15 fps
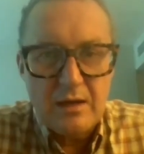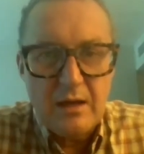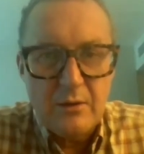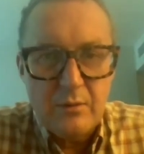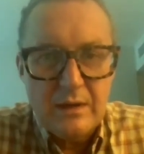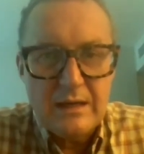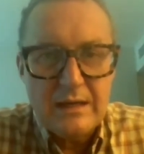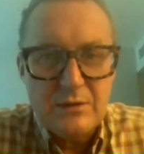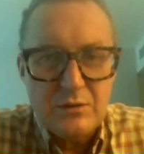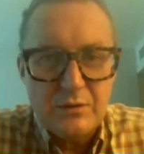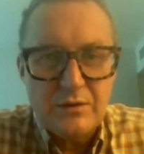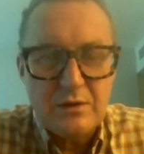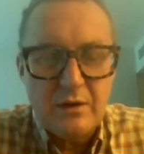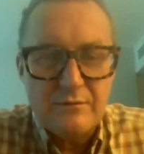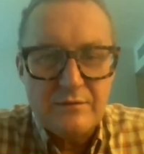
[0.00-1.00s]
I really enjoyed
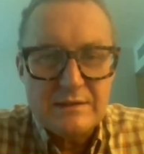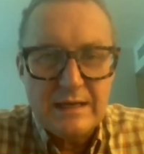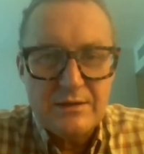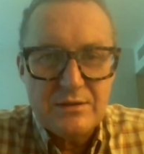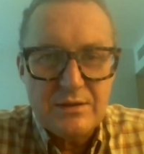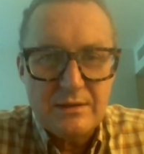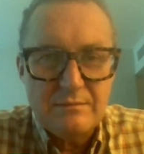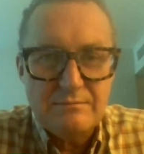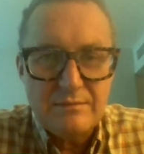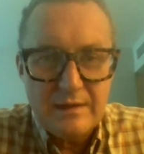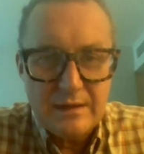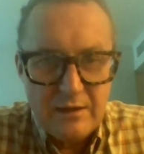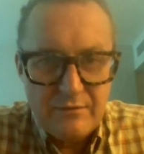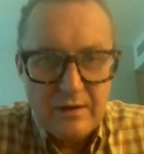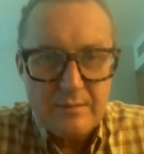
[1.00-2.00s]
the conversation.
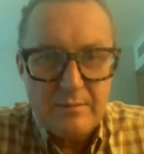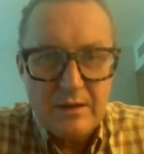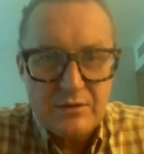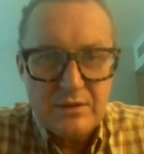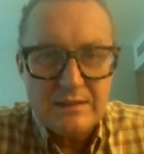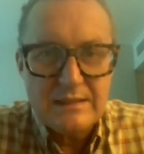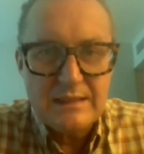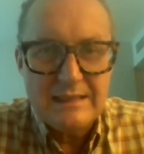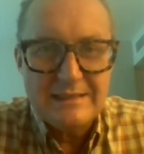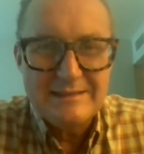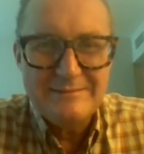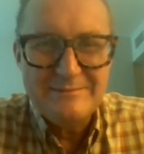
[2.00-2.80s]
Thank you very much indeed.